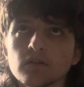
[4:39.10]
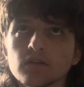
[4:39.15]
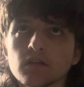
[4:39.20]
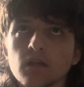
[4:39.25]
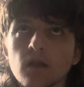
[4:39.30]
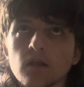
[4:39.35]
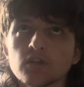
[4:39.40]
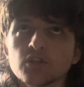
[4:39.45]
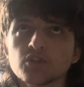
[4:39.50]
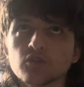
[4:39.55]

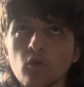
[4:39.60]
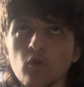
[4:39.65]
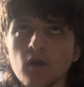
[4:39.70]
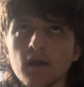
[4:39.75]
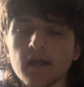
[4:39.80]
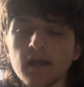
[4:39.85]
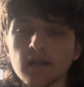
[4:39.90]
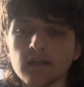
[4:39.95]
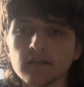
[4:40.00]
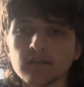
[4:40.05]

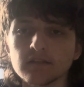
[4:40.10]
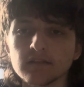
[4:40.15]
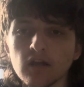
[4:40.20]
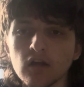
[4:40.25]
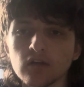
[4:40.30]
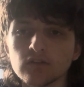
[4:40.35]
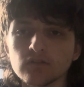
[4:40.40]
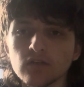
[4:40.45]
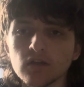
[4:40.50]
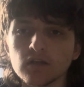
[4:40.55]
destroying
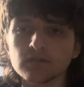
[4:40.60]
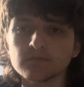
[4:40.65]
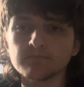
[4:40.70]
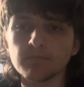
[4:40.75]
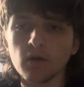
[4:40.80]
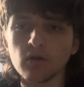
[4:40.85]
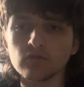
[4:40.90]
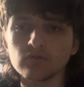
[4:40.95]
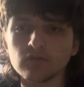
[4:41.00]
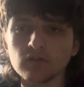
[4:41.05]
Yandor's
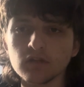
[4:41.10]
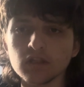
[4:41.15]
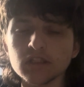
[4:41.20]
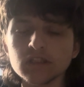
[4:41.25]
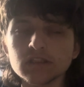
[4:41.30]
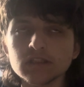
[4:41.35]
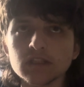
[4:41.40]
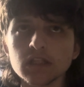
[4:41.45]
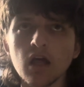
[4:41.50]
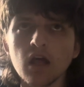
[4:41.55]

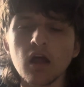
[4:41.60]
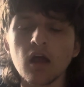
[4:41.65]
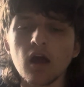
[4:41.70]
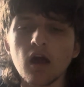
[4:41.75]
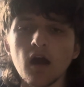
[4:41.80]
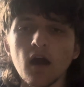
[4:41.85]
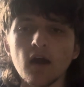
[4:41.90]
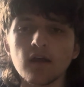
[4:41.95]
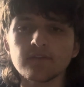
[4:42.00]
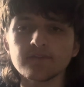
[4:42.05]
buildings,
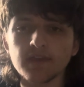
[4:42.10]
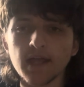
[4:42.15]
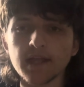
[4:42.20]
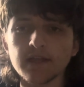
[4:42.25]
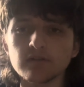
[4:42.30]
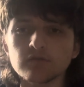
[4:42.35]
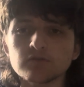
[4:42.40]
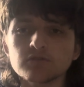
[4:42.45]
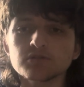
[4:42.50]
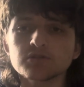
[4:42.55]
and
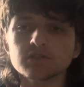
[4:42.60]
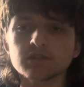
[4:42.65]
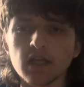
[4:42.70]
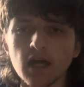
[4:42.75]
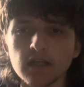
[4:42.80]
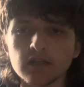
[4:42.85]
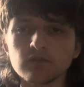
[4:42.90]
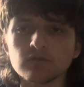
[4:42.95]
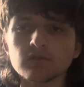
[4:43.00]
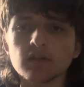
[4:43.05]

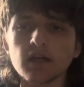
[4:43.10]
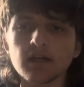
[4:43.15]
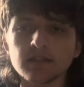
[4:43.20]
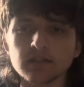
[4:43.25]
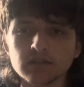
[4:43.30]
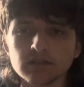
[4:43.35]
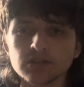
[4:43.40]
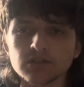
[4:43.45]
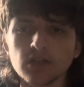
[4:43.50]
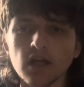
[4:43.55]
Thanos
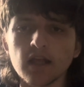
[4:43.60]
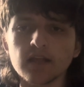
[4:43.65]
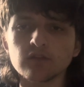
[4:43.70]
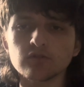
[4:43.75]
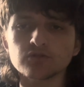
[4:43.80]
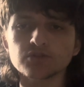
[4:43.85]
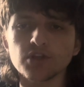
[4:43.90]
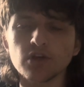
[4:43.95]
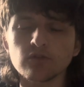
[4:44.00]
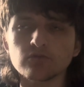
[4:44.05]
has
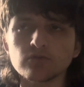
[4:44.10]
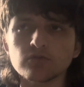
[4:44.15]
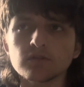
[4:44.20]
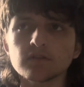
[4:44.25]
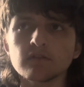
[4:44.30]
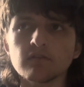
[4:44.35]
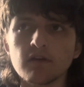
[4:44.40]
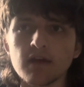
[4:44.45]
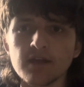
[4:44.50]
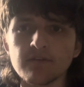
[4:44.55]

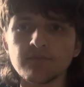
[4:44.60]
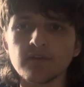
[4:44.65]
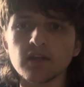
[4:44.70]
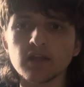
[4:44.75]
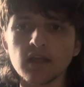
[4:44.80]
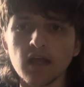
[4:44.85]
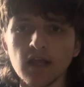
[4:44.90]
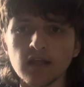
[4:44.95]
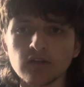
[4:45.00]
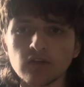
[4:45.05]
children leaving
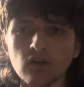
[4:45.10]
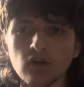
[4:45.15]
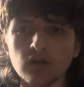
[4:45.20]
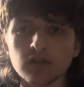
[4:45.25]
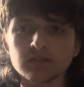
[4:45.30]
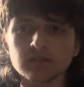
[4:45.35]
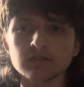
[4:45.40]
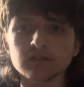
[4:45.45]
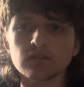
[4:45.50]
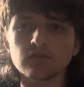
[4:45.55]

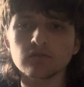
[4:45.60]
Yandor.